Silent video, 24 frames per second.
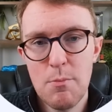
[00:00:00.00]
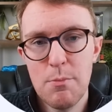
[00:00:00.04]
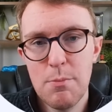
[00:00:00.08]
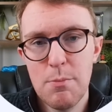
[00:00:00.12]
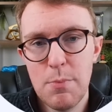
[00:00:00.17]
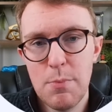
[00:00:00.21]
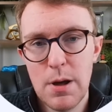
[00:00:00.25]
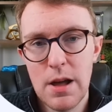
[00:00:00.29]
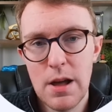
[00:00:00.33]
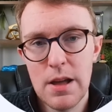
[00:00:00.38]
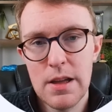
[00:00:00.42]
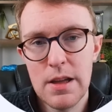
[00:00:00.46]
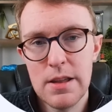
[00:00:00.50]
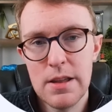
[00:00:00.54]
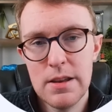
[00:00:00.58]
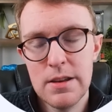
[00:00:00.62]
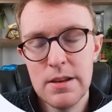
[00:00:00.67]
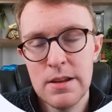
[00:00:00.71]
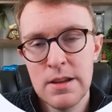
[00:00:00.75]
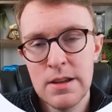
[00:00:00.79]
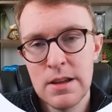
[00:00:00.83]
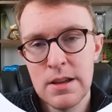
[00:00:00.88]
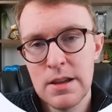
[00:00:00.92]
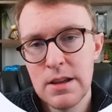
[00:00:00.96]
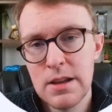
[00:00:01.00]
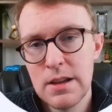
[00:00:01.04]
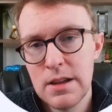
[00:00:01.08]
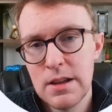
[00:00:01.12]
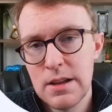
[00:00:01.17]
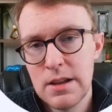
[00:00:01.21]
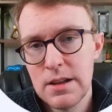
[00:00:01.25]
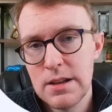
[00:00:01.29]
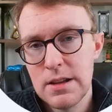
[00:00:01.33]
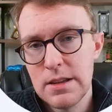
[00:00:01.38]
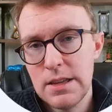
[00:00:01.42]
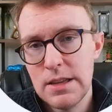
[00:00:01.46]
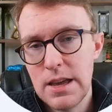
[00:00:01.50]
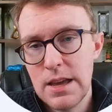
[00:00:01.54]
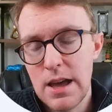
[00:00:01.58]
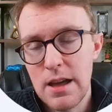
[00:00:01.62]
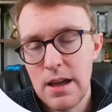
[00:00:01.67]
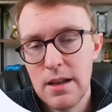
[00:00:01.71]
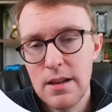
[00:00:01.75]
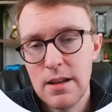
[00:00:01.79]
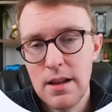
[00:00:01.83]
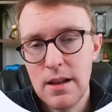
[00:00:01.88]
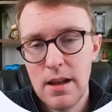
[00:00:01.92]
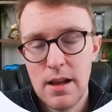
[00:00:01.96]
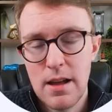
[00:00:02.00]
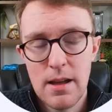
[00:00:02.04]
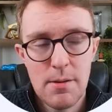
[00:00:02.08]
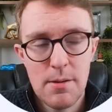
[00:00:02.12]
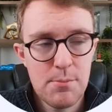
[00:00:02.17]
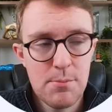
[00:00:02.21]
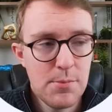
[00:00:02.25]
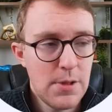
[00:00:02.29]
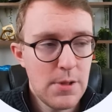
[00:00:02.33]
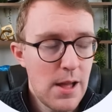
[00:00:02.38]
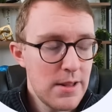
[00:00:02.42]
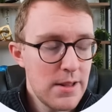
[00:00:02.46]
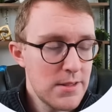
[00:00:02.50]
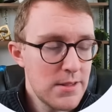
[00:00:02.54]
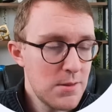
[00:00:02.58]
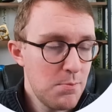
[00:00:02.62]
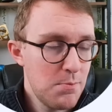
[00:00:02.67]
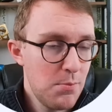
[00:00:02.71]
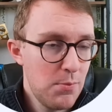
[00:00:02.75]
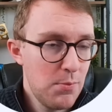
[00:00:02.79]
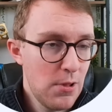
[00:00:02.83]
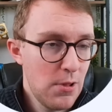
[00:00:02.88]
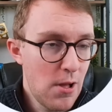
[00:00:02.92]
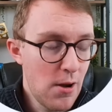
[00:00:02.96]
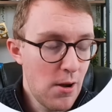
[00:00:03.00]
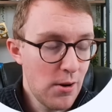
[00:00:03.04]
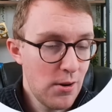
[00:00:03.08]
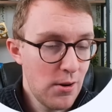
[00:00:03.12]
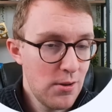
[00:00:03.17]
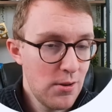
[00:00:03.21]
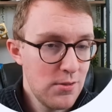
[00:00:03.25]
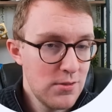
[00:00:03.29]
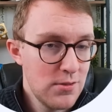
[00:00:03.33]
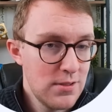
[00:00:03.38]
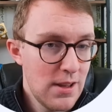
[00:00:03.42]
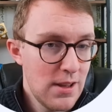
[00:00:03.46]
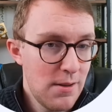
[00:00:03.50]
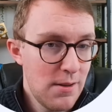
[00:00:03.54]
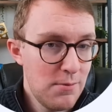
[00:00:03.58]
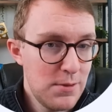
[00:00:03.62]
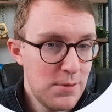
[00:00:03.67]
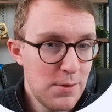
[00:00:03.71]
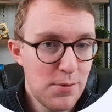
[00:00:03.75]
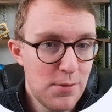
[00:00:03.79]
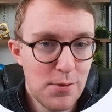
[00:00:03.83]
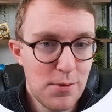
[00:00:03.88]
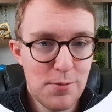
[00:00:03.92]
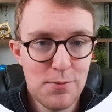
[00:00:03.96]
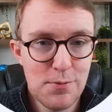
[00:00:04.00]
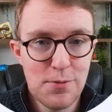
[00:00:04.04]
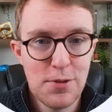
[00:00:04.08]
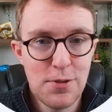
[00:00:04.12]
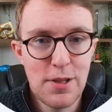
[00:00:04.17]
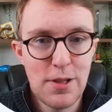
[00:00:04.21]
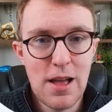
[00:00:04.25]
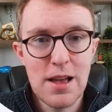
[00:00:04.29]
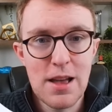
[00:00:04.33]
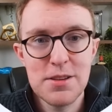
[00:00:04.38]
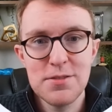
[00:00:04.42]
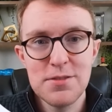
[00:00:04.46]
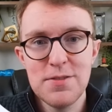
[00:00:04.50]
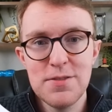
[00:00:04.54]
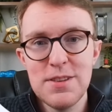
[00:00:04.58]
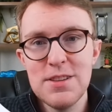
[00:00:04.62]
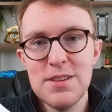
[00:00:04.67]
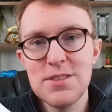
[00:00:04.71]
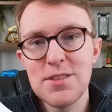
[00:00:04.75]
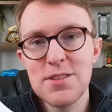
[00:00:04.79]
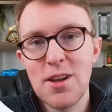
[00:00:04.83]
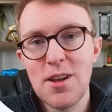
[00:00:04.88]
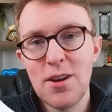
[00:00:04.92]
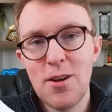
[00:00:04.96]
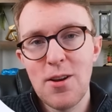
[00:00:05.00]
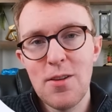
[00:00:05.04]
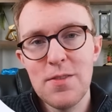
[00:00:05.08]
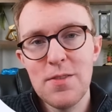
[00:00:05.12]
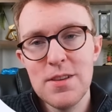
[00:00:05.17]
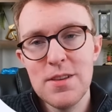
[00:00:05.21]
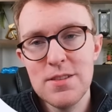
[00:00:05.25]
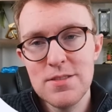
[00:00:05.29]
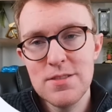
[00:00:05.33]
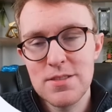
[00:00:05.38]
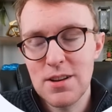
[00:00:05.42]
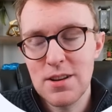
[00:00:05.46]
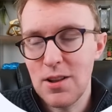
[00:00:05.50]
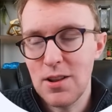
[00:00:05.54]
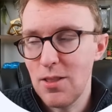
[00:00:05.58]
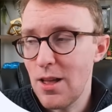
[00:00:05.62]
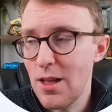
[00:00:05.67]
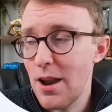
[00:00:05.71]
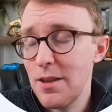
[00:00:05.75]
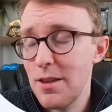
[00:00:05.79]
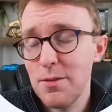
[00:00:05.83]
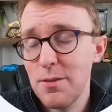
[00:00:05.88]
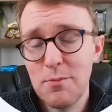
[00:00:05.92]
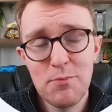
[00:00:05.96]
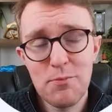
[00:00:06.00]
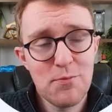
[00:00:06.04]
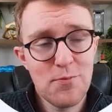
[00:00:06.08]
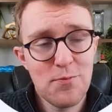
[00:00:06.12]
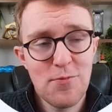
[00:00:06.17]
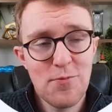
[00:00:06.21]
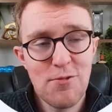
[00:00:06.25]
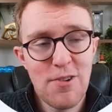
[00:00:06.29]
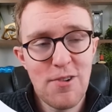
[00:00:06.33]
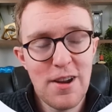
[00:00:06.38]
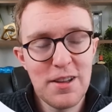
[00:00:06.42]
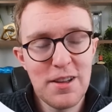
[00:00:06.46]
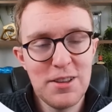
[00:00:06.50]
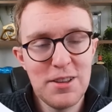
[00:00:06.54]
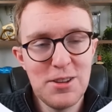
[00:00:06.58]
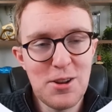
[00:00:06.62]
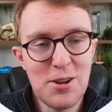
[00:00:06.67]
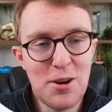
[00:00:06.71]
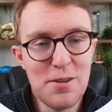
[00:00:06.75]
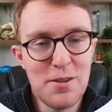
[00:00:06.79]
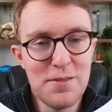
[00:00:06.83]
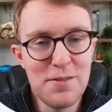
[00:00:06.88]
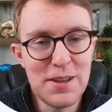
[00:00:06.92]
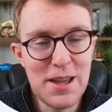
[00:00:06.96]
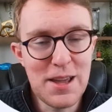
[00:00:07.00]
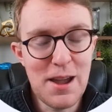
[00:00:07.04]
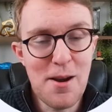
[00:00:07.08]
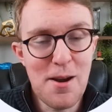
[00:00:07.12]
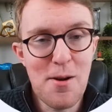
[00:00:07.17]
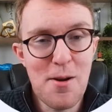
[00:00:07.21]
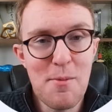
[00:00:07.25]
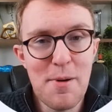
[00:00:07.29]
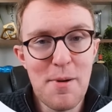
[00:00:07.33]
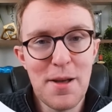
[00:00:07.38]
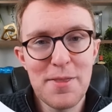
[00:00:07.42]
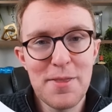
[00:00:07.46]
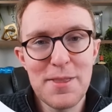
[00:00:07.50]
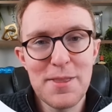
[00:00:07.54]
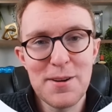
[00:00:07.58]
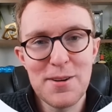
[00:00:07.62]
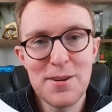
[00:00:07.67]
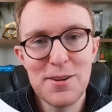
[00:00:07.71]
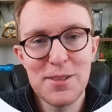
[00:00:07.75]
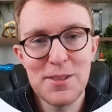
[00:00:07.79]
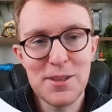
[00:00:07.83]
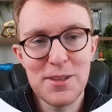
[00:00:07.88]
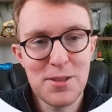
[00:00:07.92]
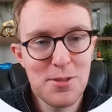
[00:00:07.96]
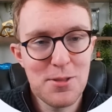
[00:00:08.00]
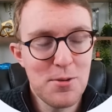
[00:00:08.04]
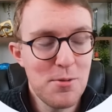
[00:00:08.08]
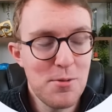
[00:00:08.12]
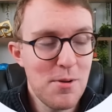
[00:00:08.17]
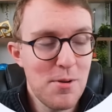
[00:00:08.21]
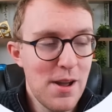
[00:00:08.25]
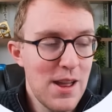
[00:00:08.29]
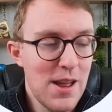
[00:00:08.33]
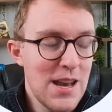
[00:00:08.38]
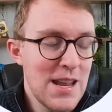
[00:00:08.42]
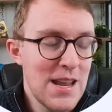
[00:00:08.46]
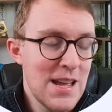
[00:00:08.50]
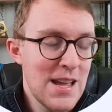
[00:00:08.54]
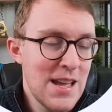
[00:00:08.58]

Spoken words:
But yeah, lots of bloggers have different philosophies on all this, and a lot of them, frankly, don't even care about their click through rate.